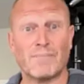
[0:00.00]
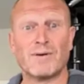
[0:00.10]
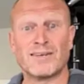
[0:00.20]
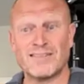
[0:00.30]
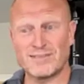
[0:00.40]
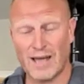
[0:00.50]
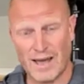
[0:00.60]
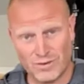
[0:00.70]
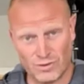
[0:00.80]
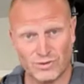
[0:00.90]
because it's
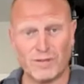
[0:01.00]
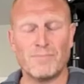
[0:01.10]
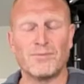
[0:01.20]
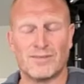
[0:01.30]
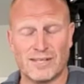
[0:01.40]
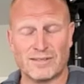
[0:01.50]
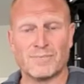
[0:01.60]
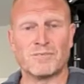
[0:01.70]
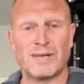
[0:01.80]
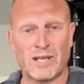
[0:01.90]
your sum
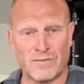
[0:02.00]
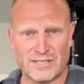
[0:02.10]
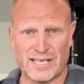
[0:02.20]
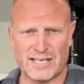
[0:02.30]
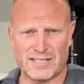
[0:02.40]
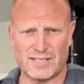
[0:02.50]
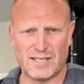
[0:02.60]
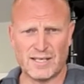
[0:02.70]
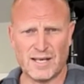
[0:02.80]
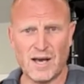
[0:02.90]
systems being overtaxed.
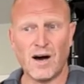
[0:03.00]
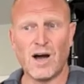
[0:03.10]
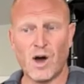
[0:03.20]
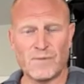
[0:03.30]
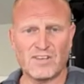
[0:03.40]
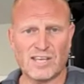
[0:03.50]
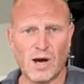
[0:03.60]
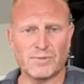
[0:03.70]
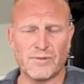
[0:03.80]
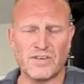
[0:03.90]
I hope this
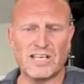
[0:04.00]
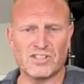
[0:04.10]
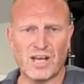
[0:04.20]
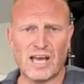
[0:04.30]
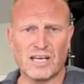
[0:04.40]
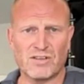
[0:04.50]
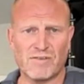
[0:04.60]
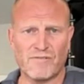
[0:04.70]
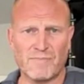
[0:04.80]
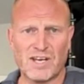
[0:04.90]
helps. If you need to, any other
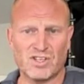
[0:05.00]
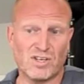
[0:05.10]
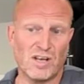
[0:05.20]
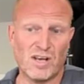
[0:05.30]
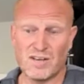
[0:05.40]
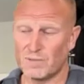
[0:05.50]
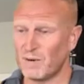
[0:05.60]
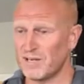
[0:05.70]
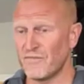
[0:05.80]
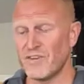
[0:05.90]
information, there's
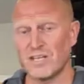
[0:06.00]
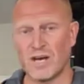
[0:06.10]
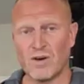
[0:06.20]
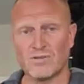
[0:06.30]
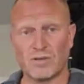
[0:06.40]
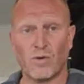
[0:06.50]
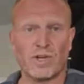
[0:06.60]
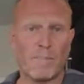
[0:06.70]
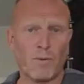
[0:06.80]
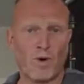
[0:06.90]
plenty of videos and
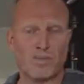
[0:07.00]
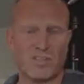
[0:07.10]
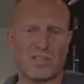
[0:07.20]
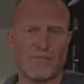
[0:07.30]
audio blogs and stuff